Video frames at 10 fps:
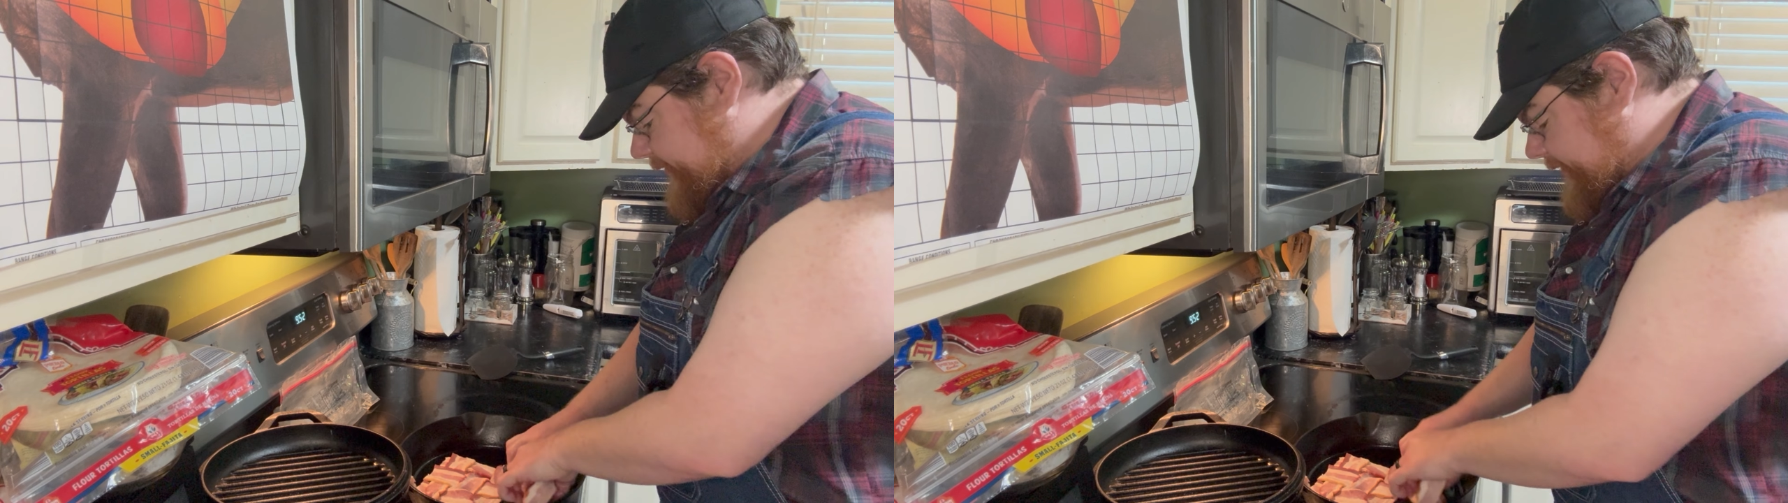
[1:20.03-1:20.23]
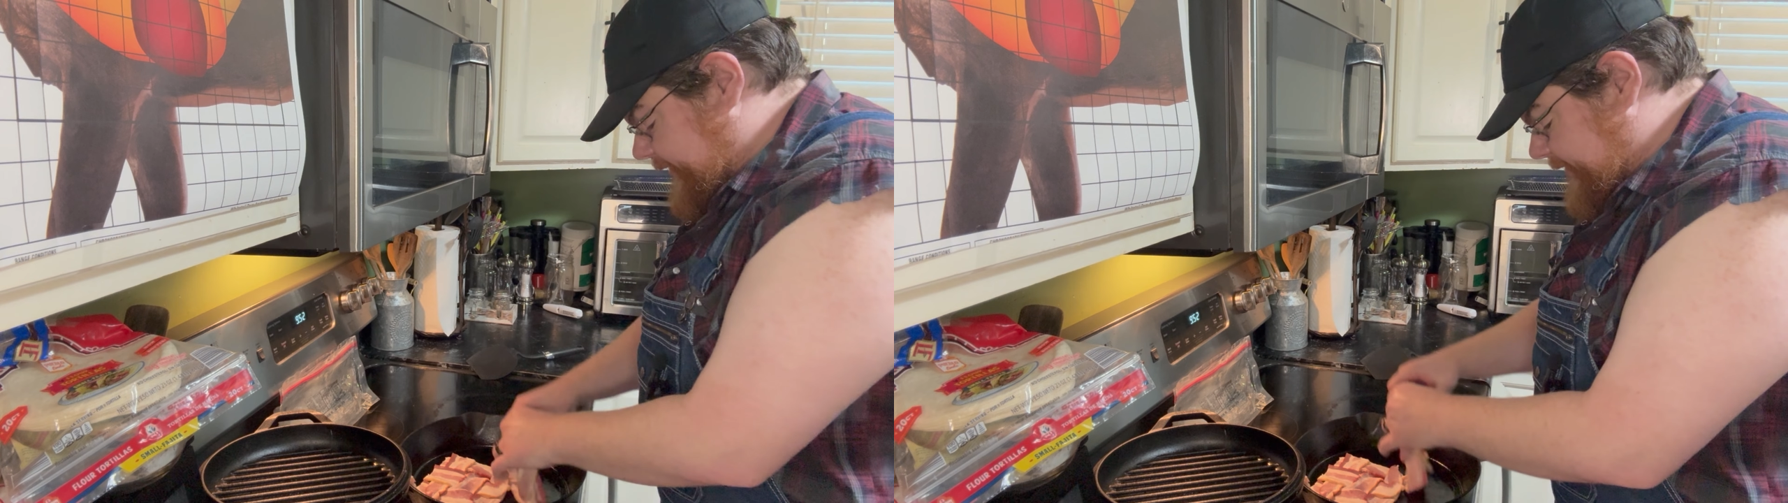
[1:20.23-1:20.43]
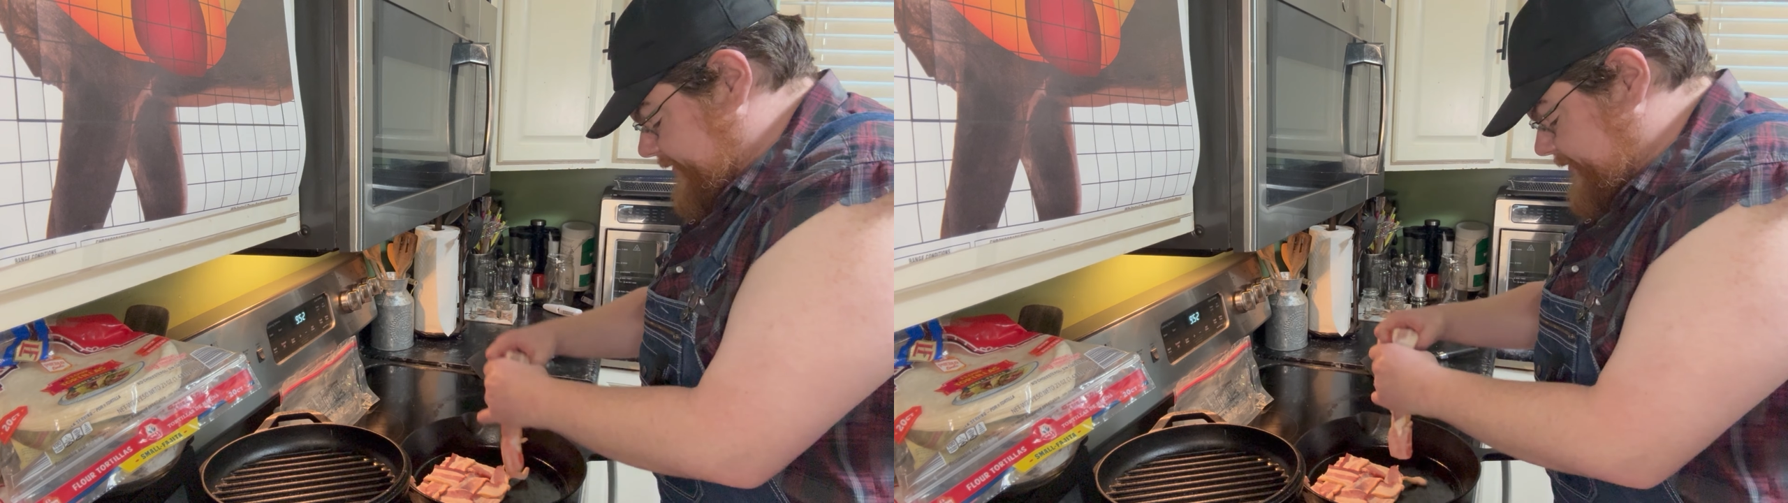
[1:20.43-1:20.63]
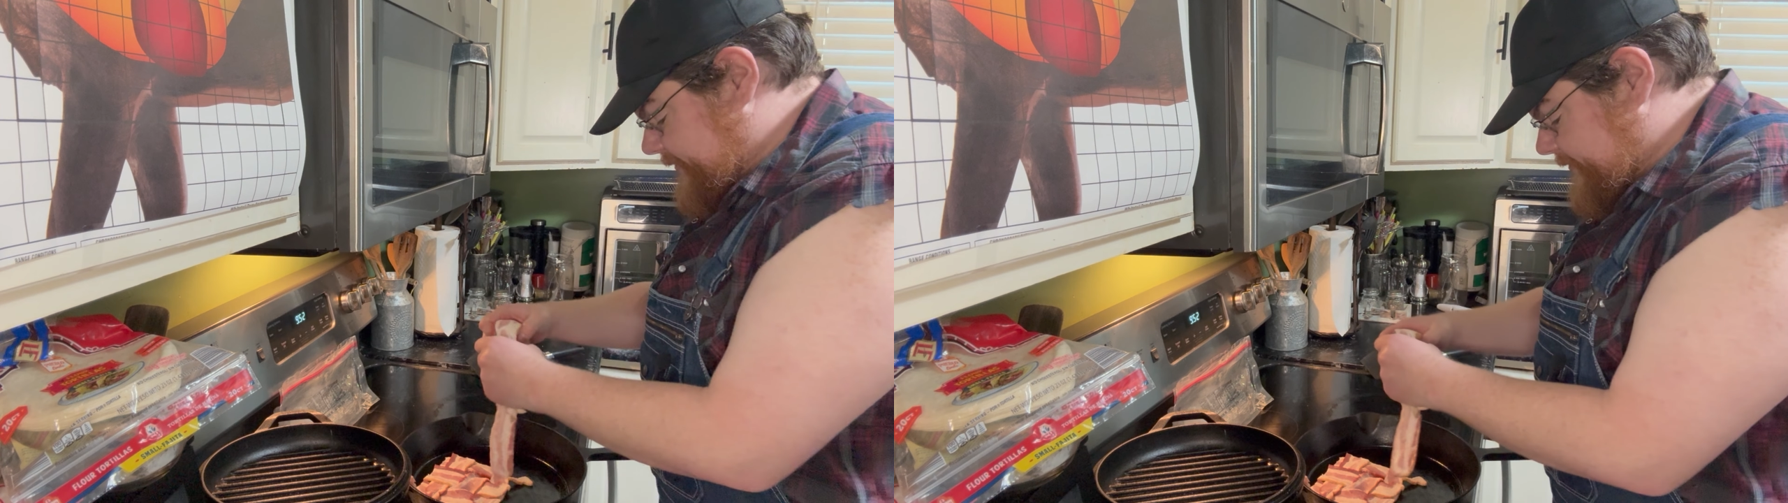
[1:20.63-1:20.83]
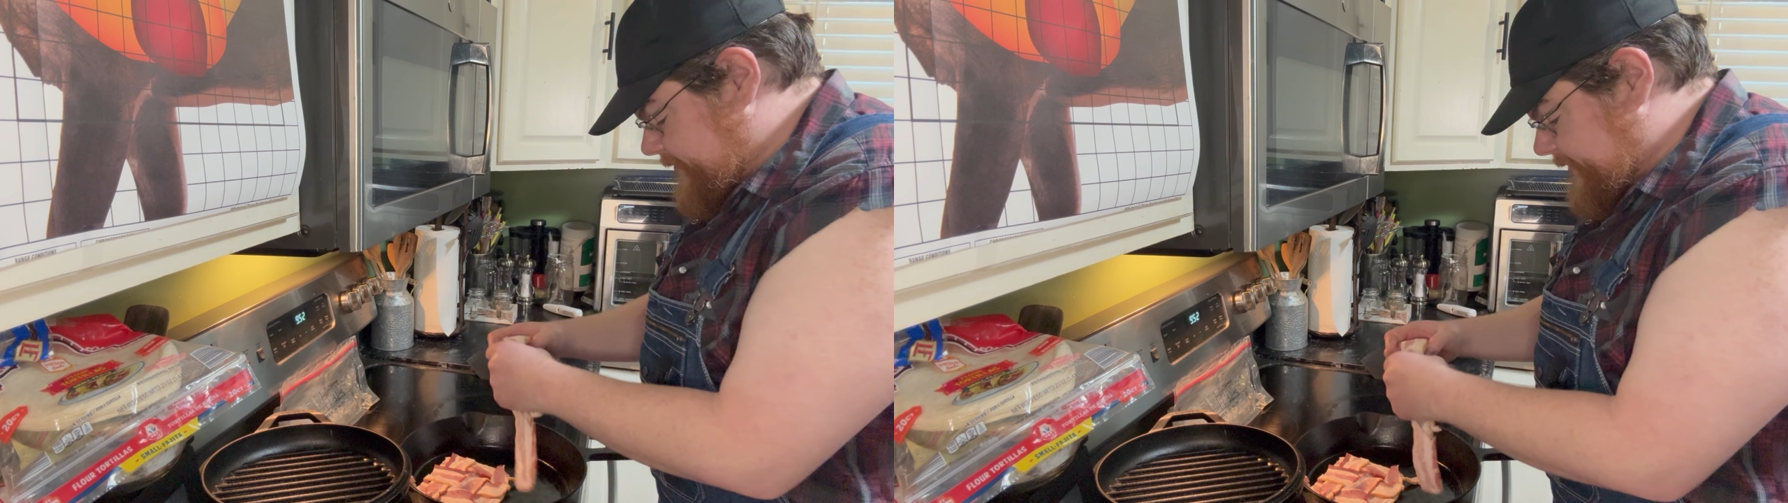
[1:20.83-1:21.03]
is
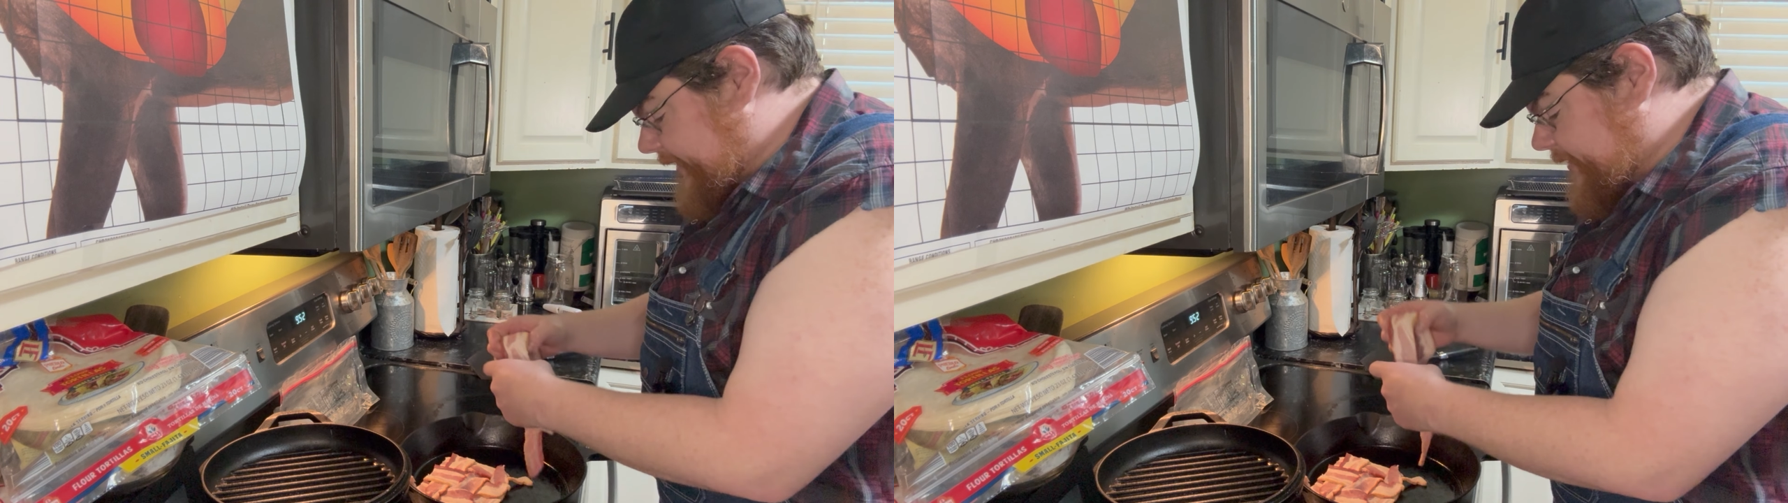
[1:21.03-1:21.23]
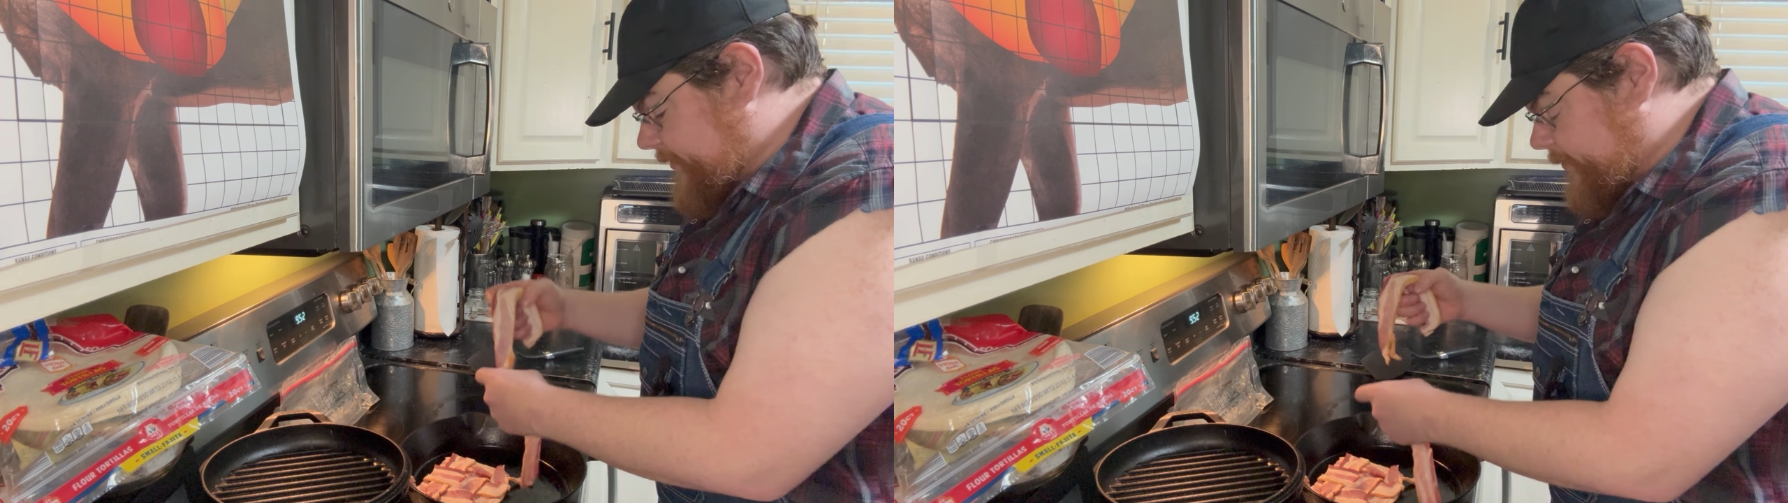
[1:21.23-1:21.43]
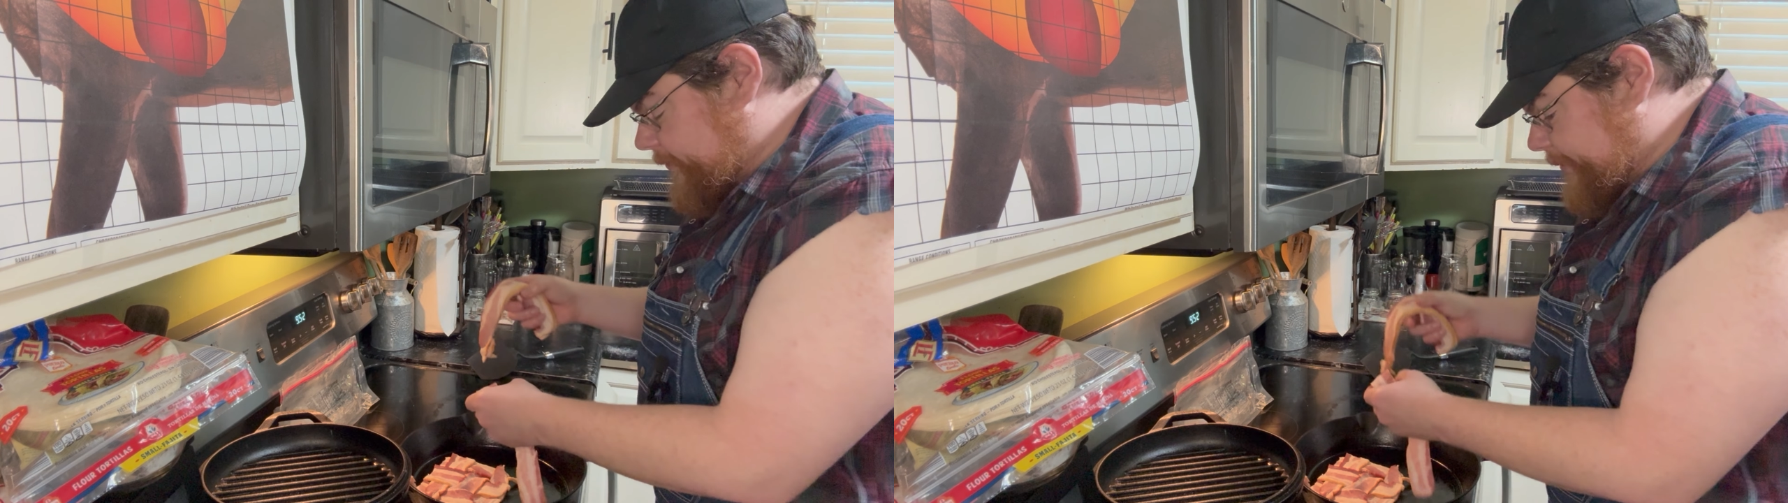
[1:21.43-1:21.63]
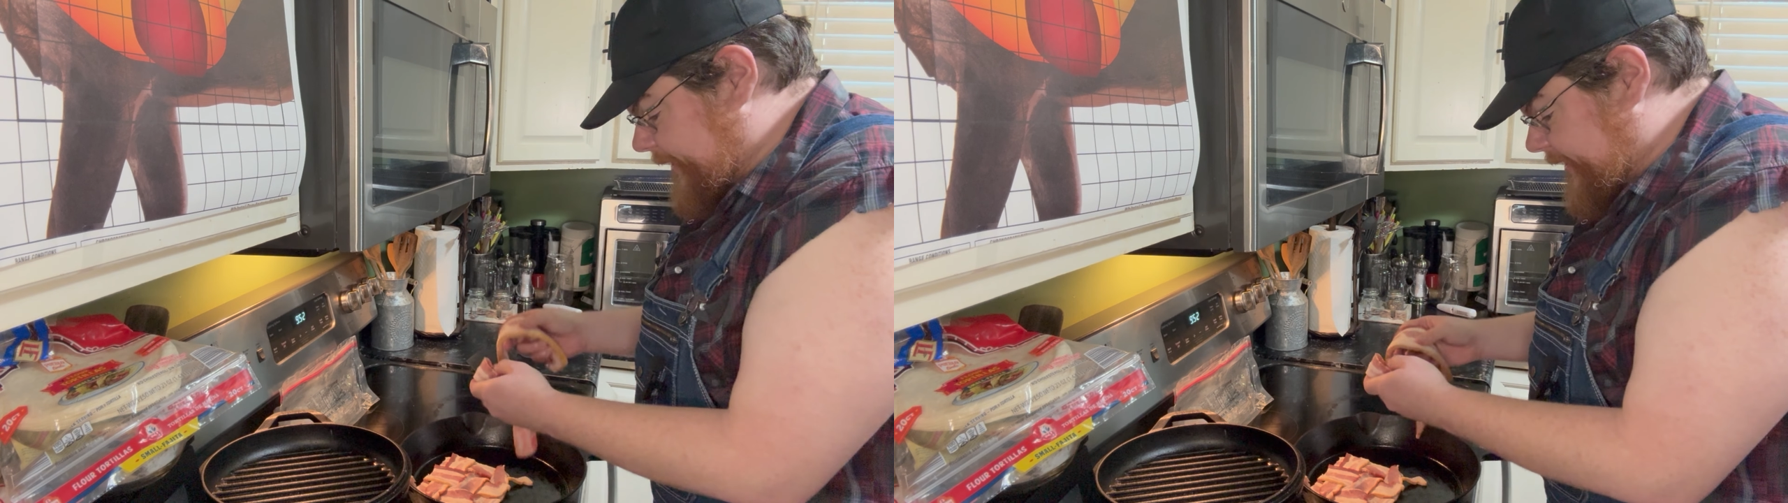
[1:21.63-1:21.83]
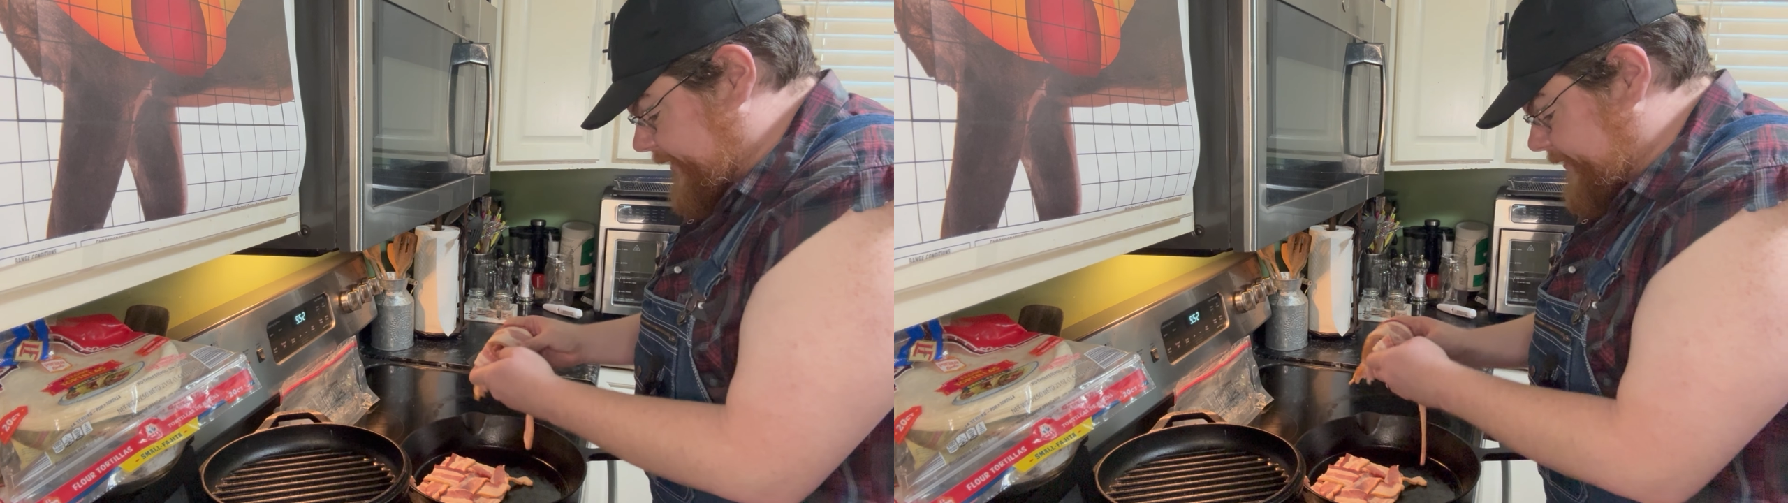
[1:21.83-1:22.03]
take a cold
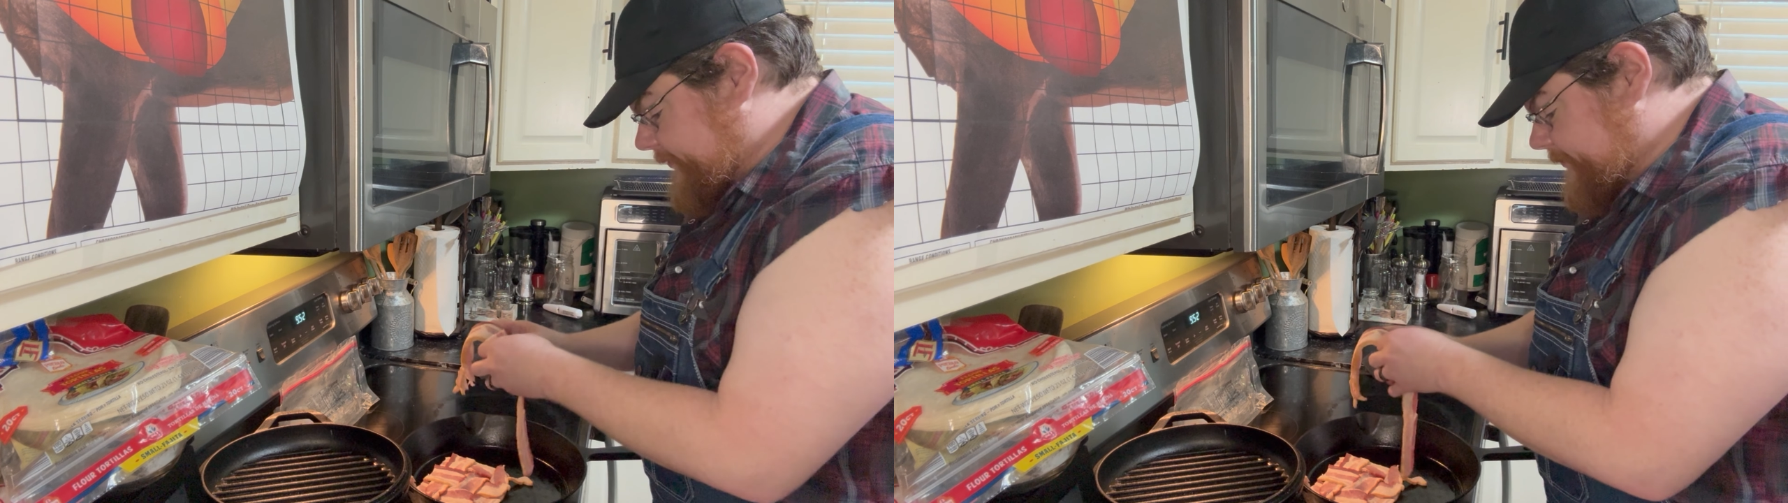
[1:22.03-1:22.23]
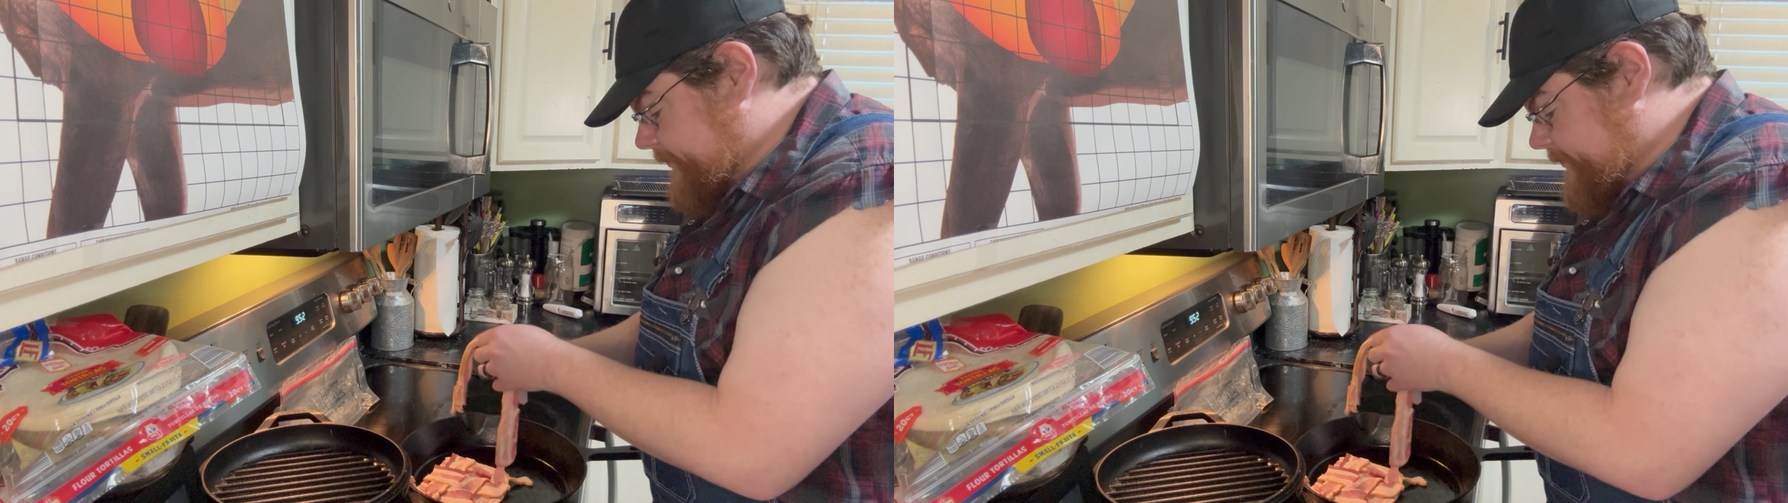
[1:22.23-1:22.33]
pan,